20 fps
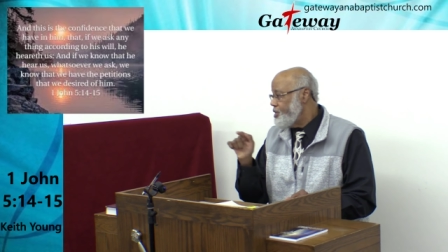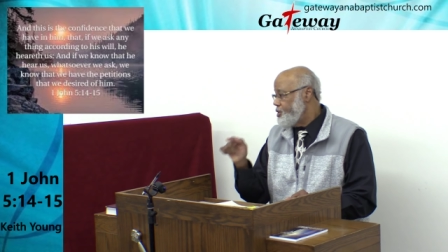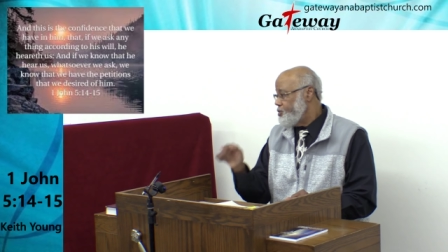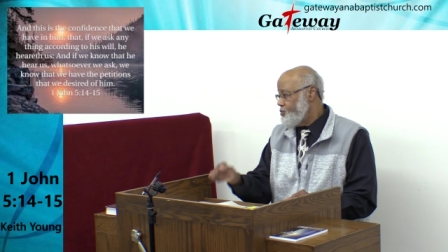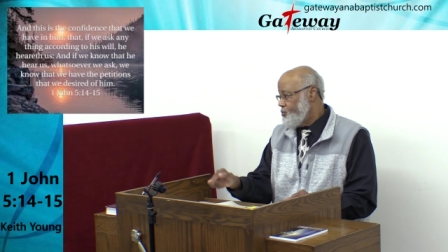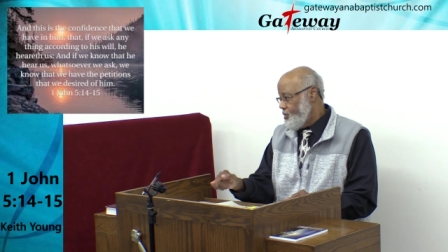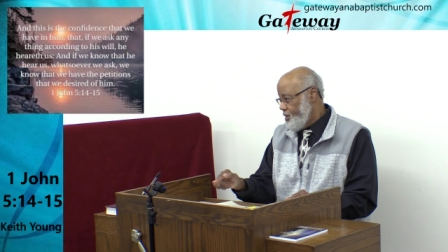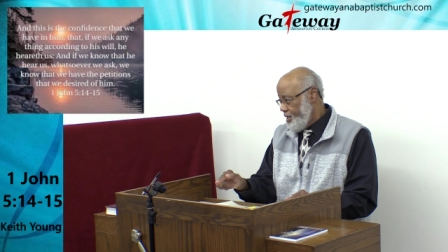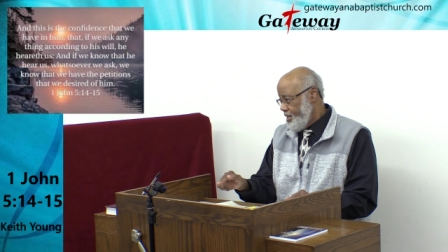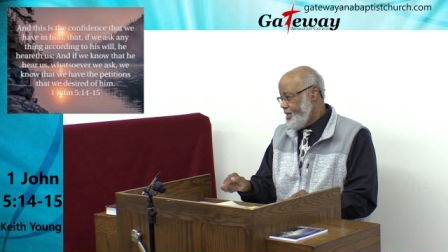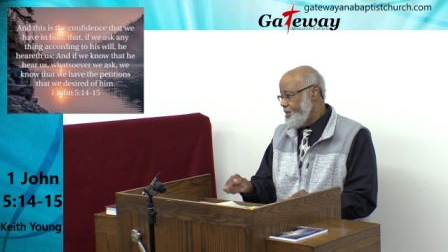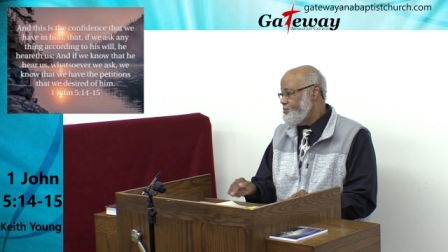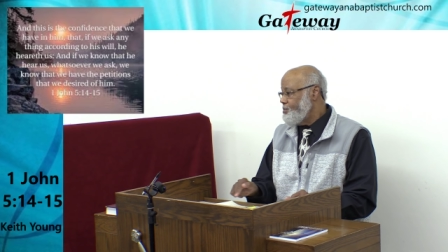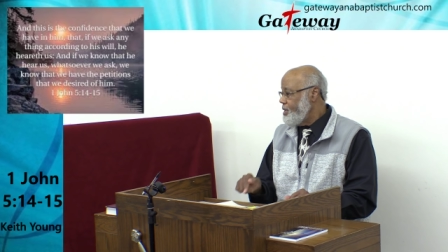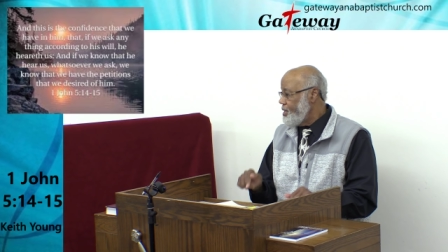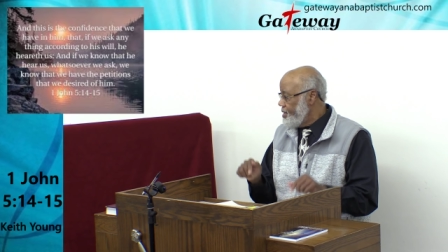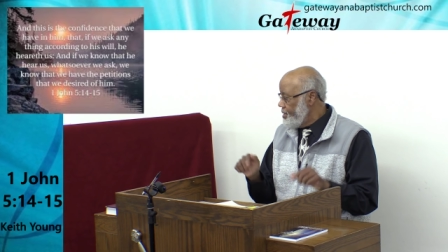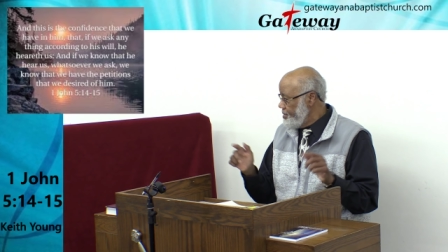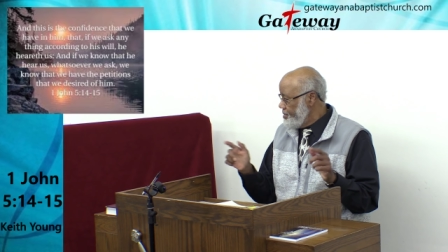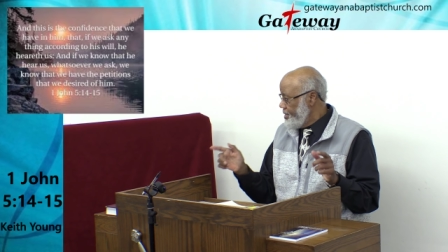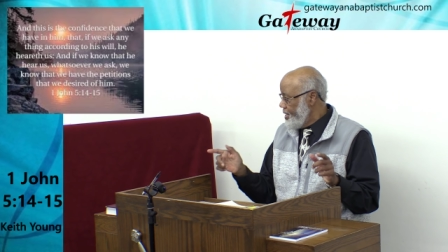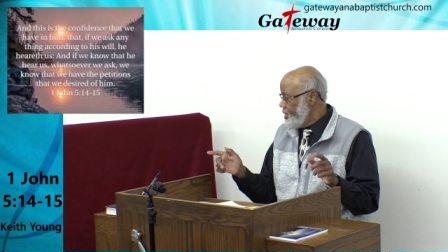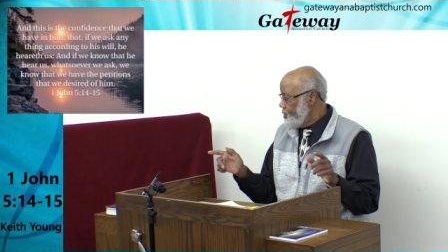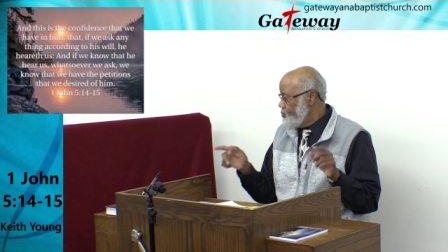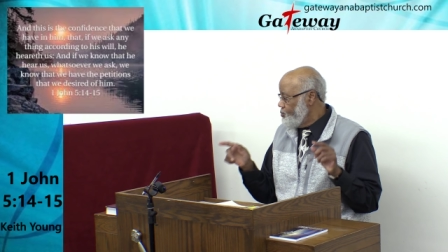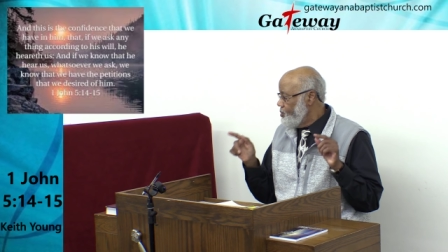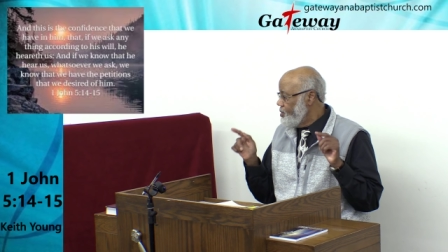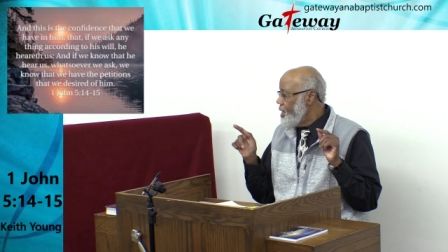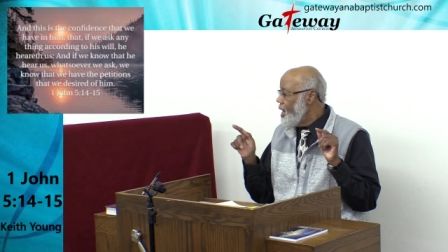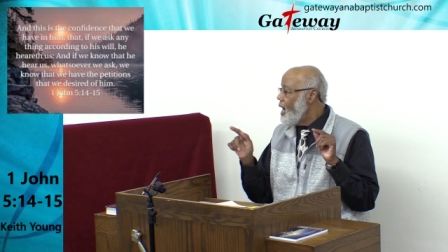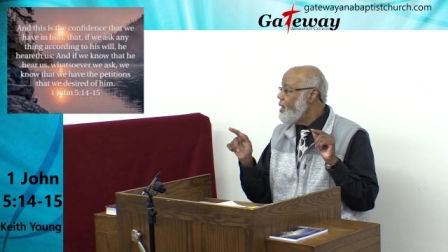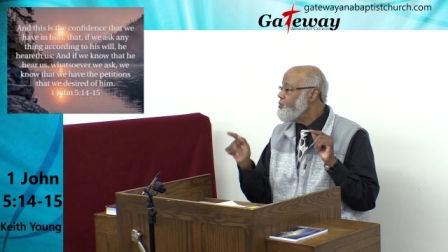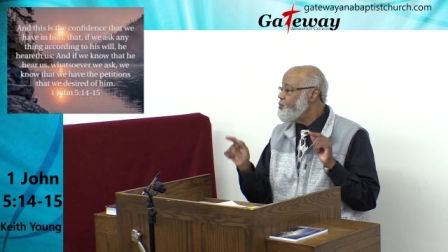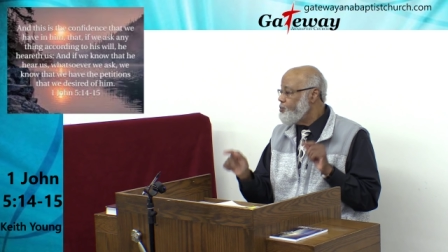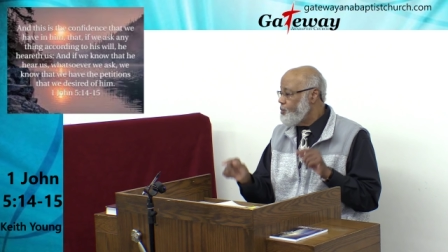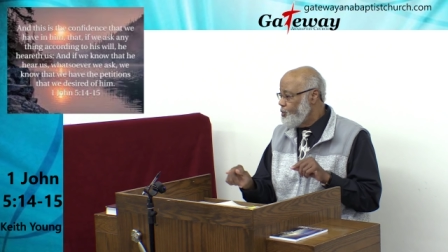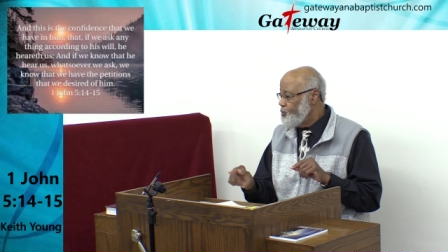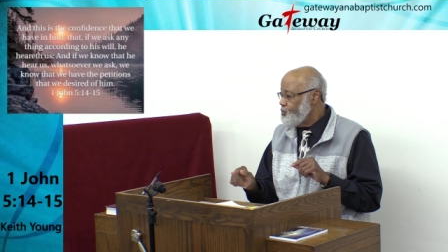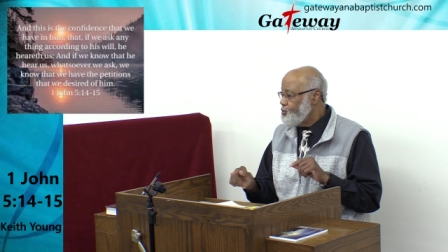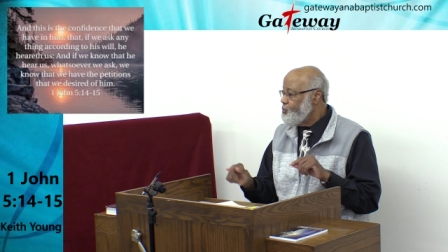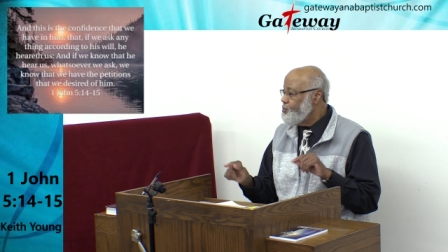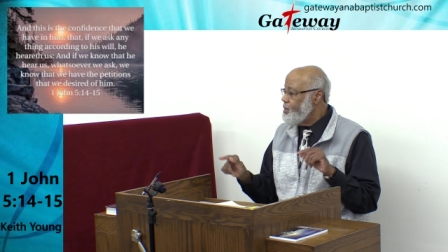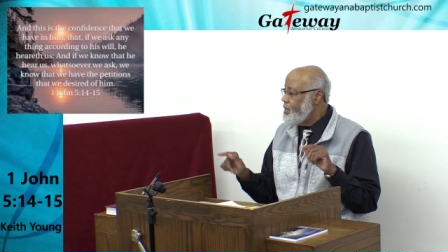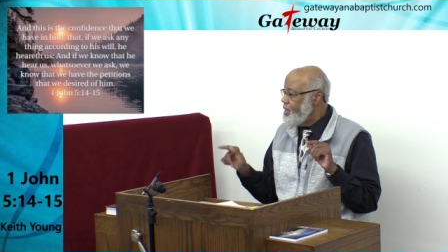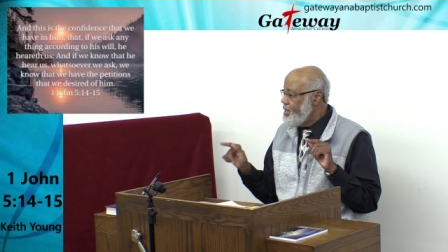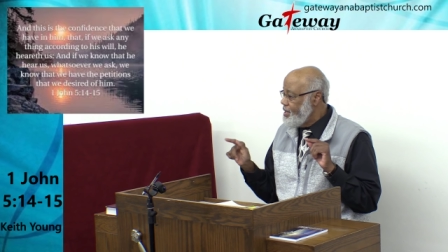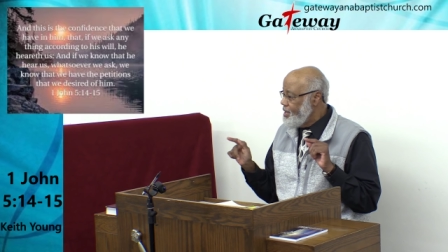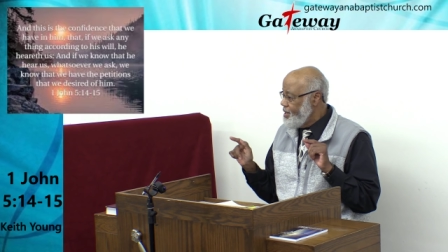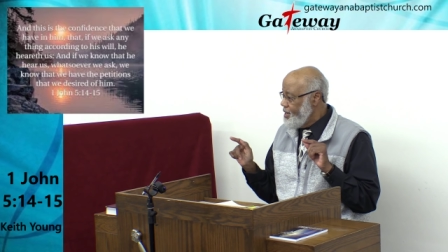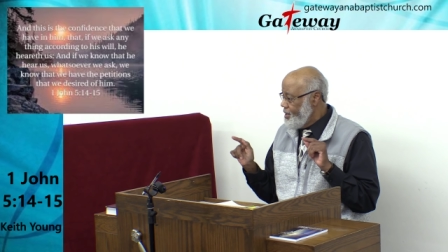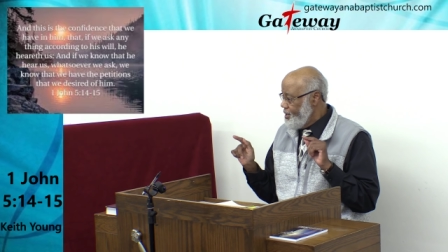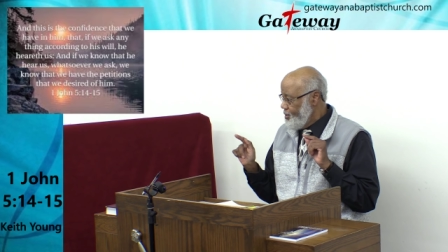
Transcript: just read it because that's what I'm supposed to be